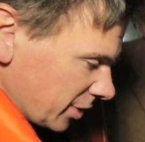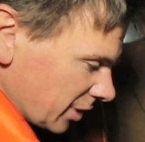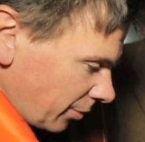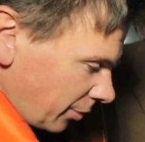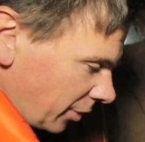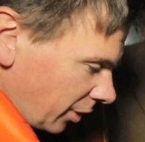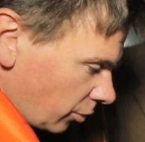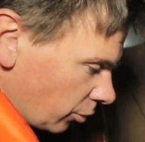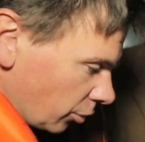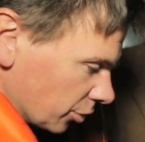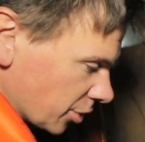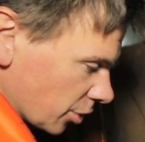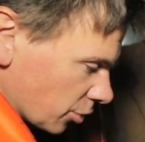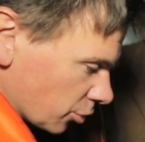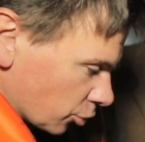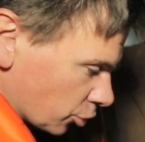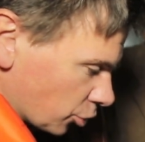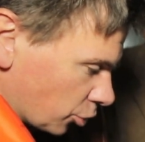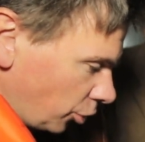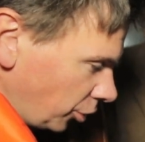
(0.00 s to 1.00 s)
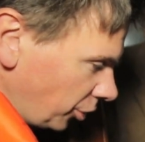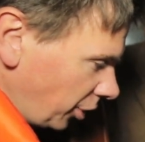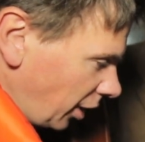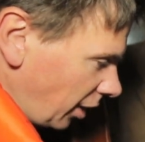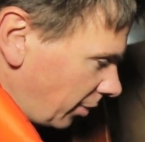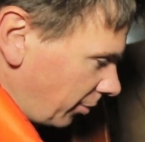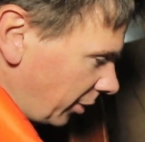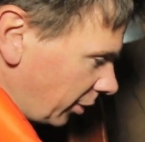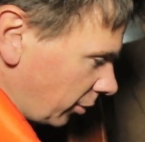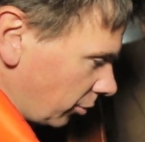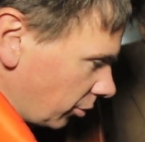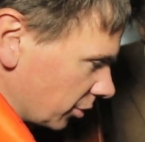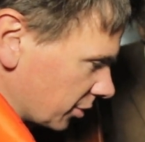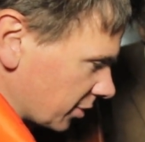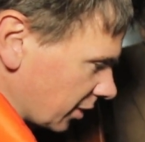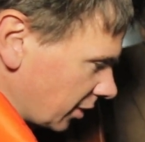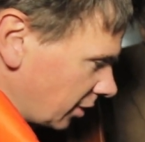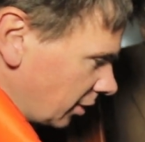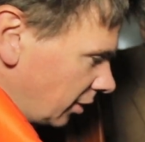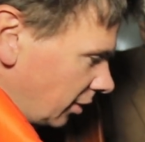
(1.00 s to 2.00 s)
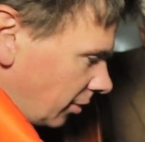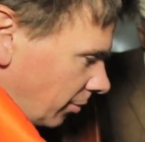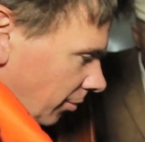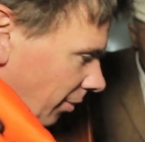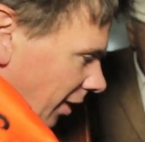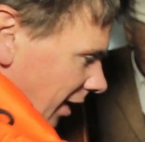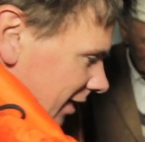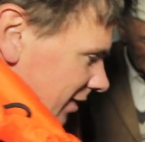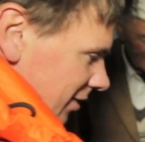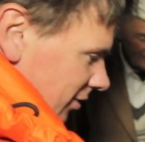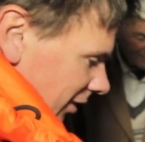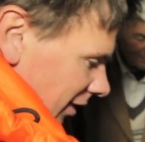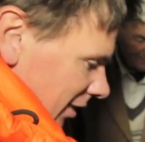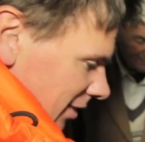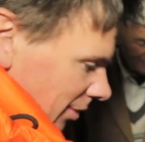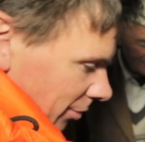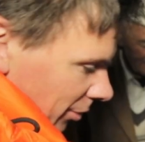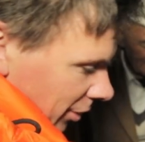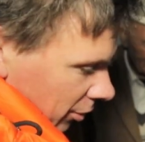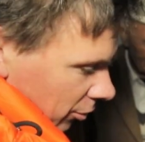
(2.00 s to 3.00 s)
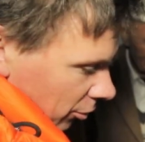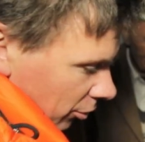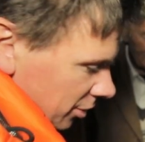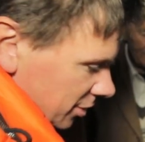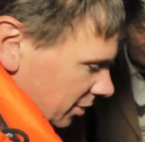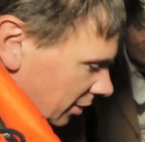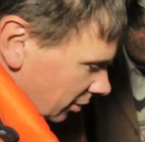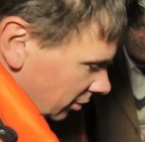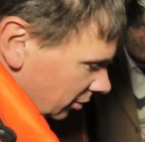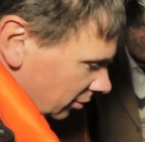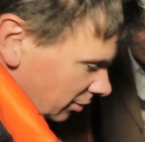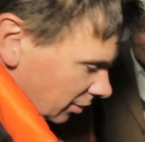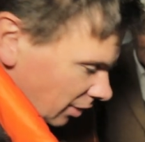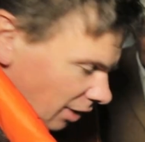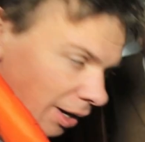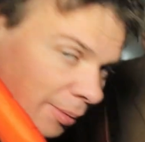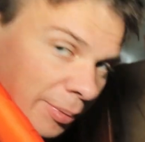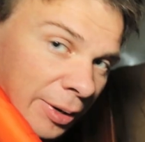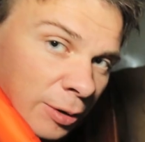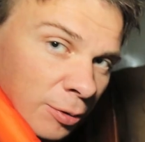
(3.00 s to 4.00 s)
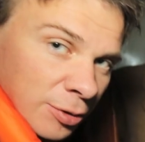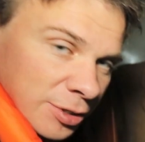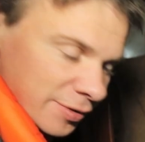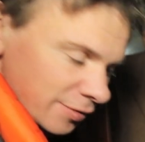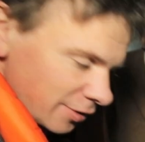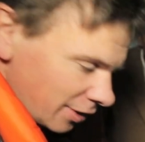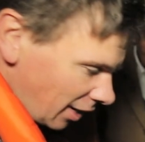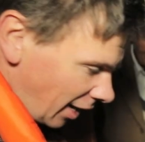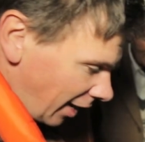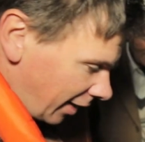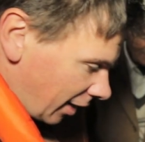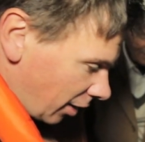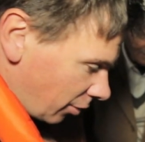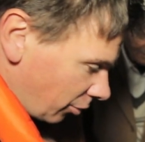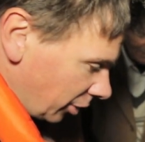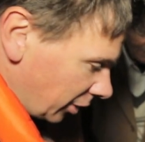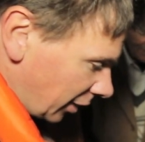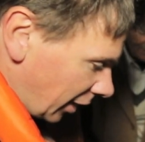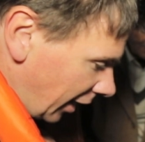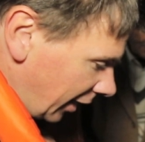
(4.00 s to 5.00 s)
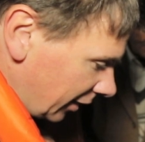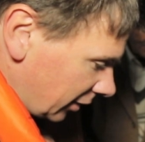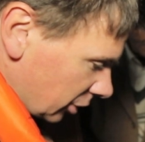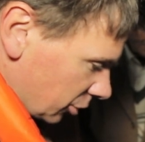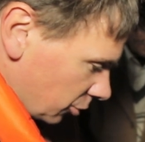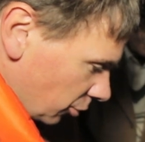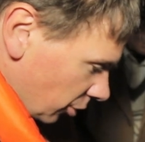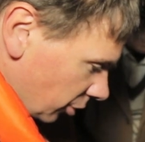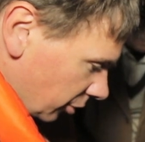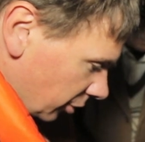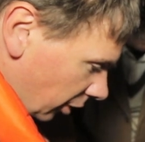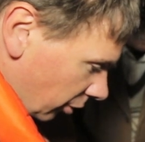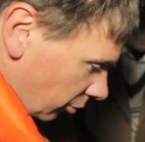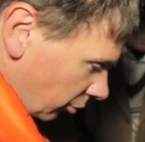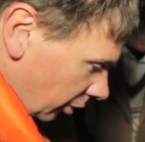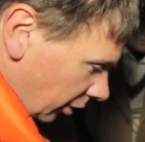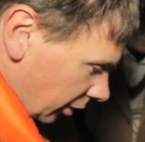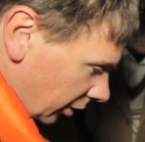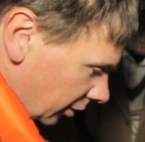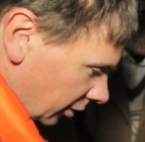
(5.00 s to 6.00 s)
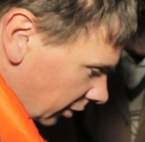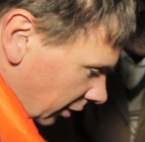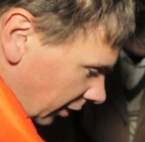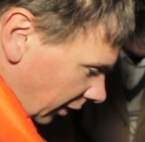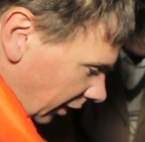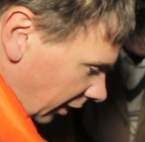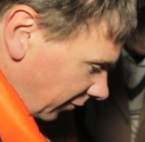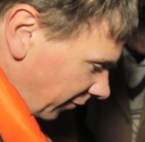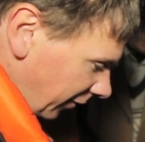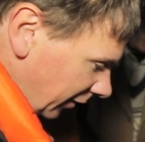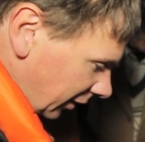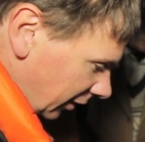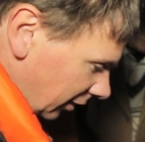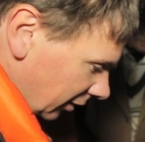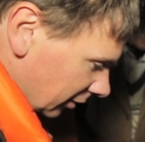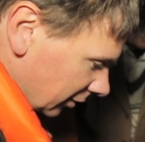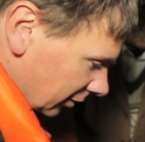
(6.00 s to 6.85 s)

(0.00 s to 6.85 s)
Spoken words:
apricot soup, dried apricots, apricot oil. This is an apricot paradise. And what's that? Candies?